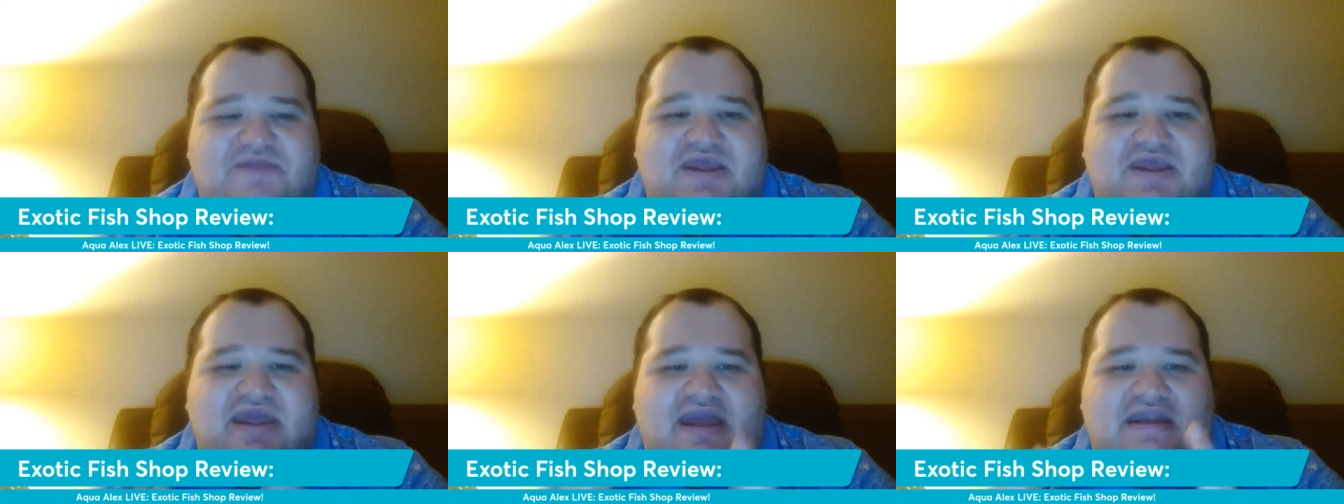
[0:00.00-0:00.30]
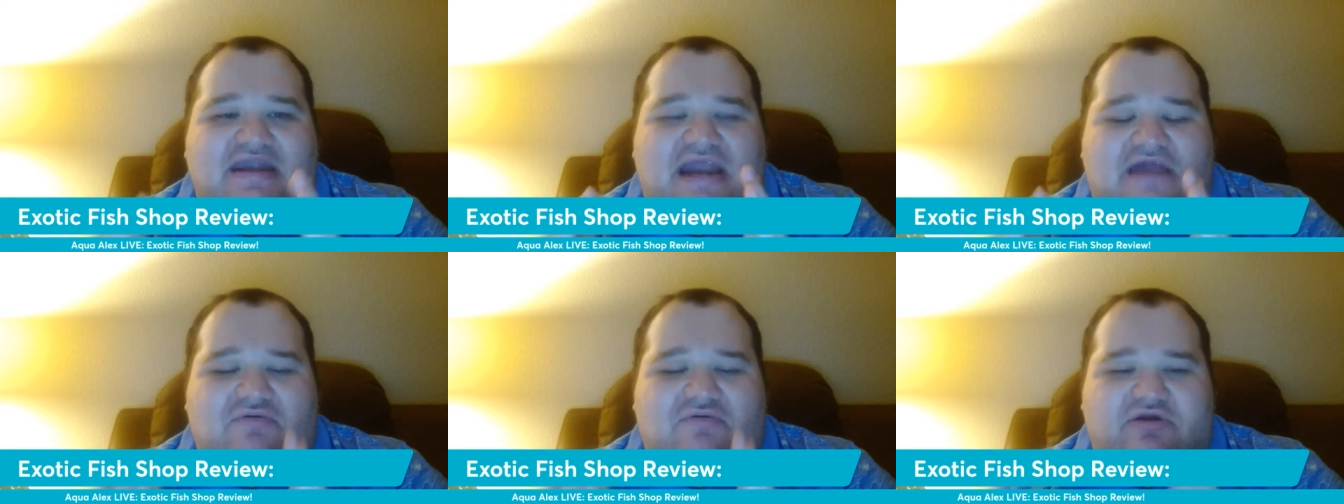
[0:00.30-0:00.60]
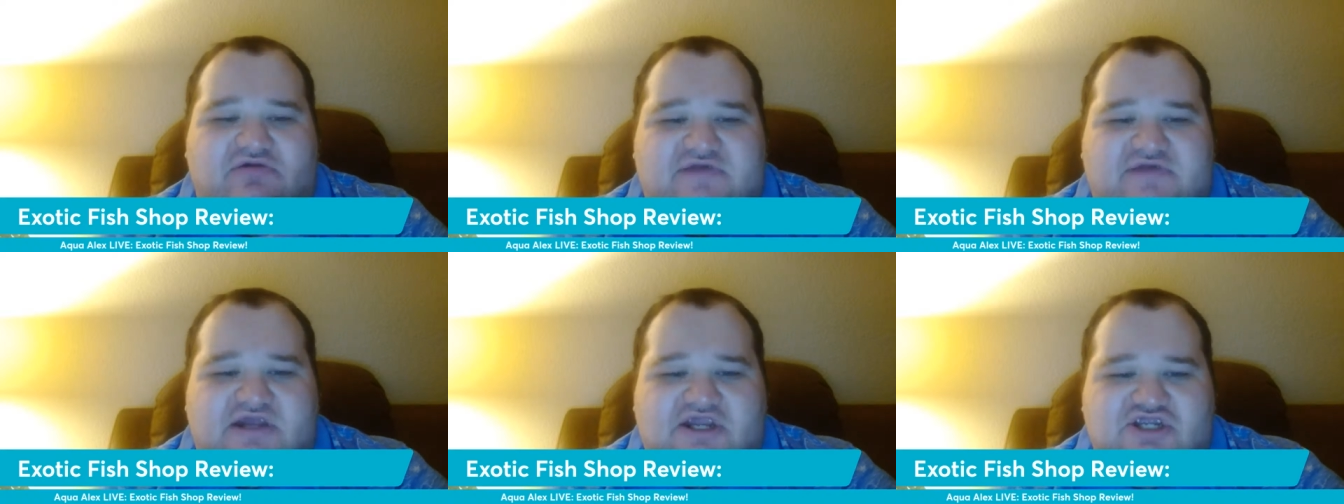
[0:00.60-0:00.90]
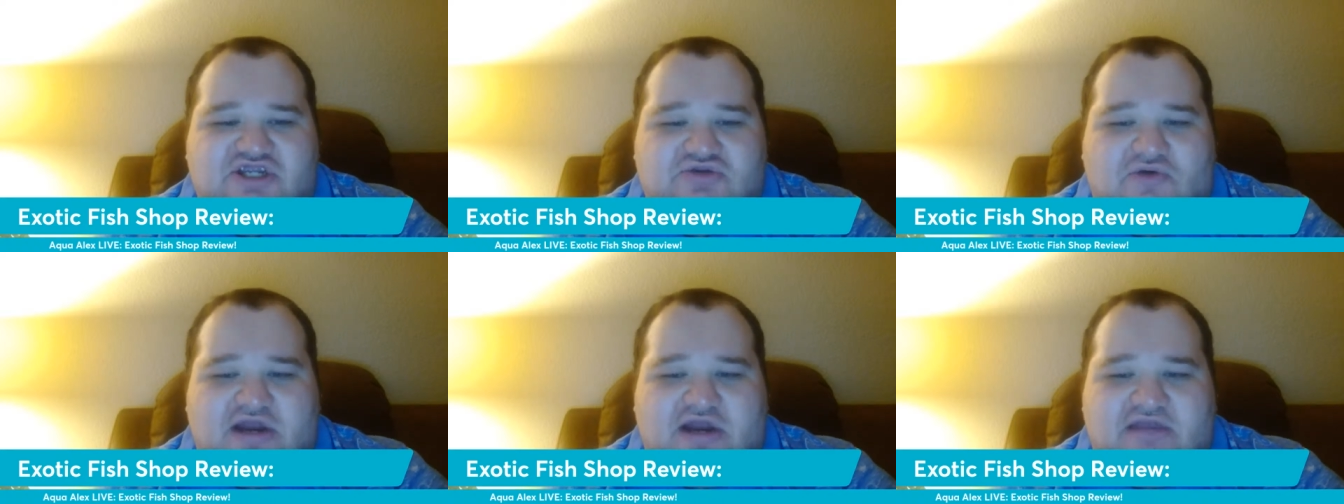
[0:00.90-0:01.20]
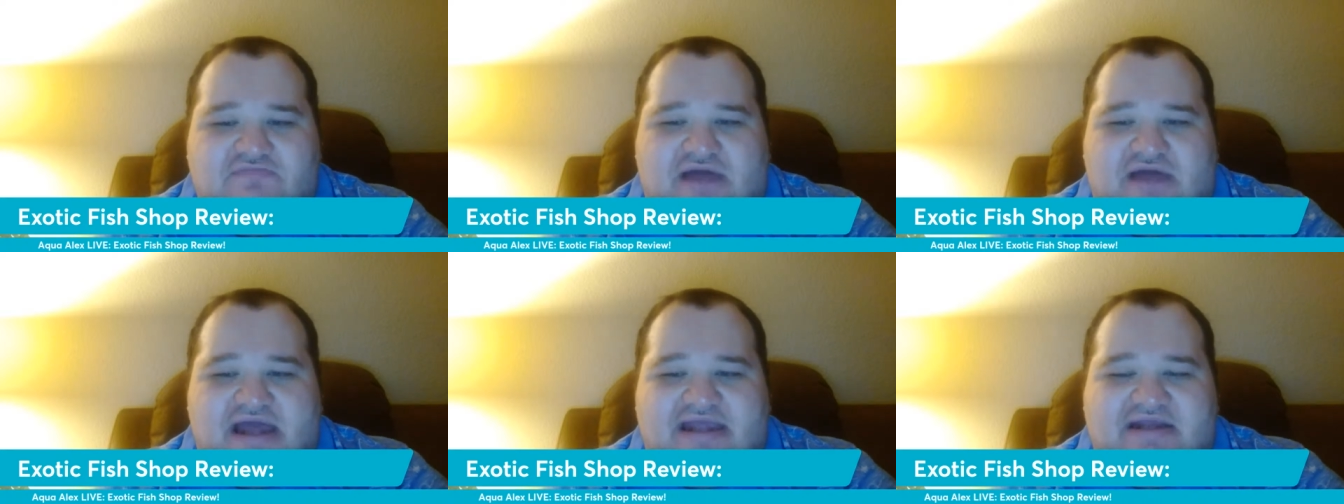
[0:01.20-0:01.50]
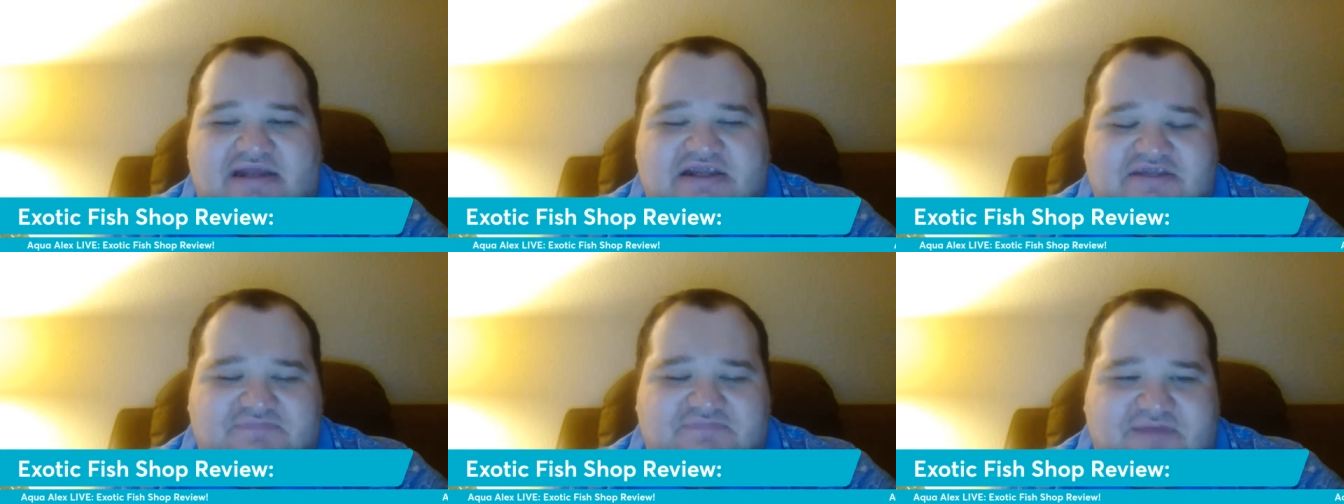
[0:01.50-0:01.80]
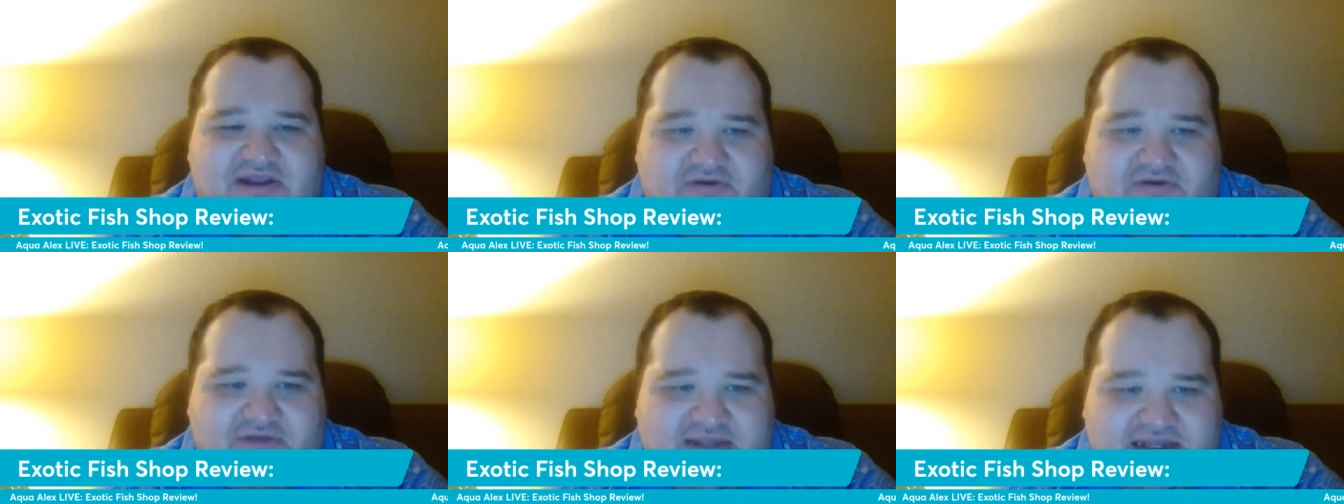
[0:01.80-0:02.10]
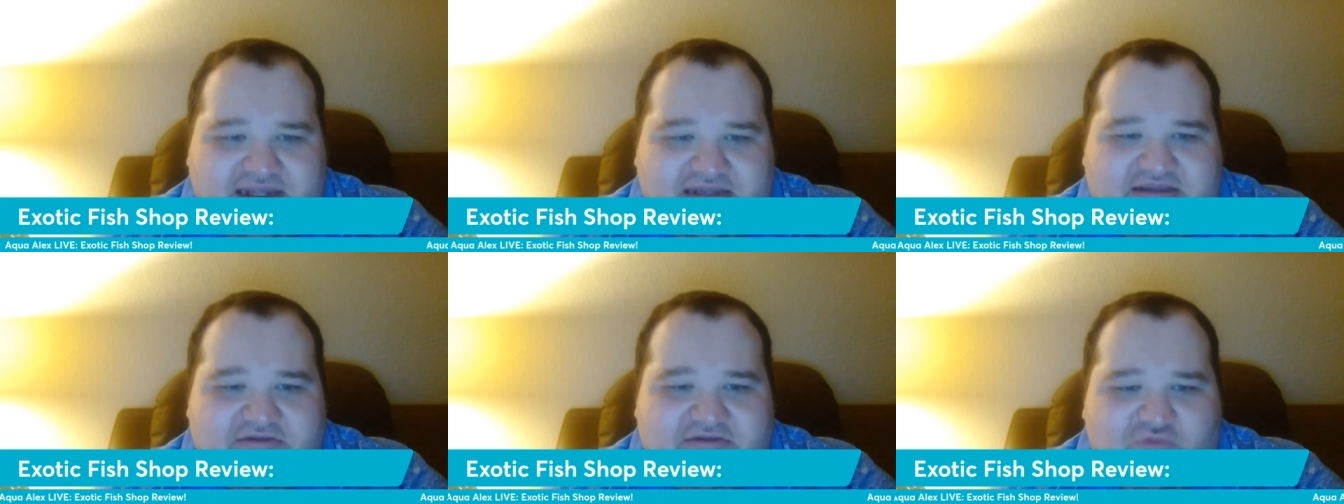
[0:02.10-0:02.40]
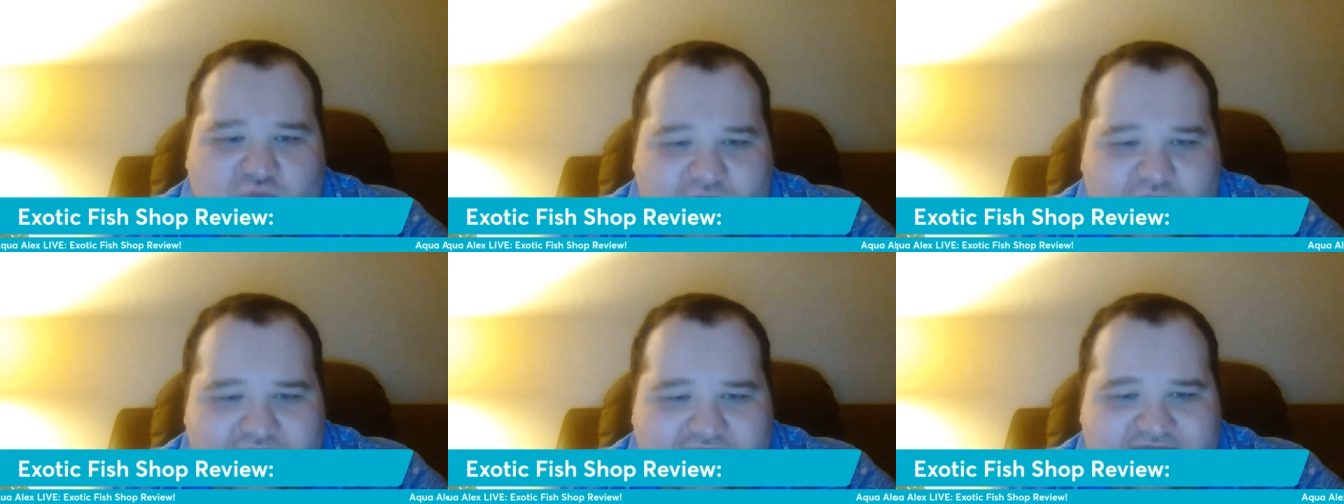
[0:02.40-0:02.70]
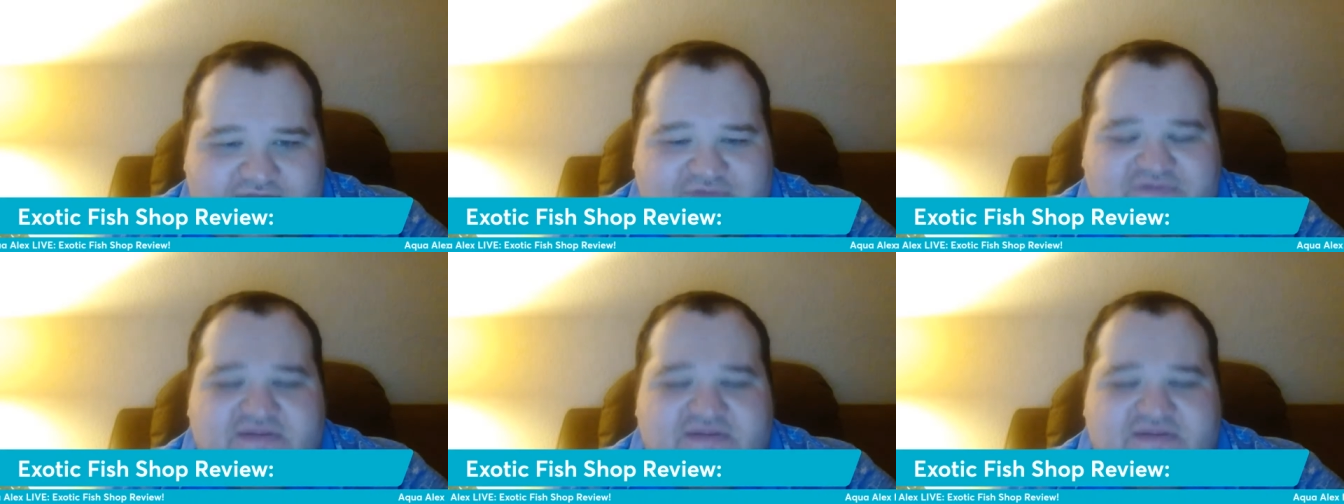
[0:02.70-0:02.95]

and I really enjoyed my experience with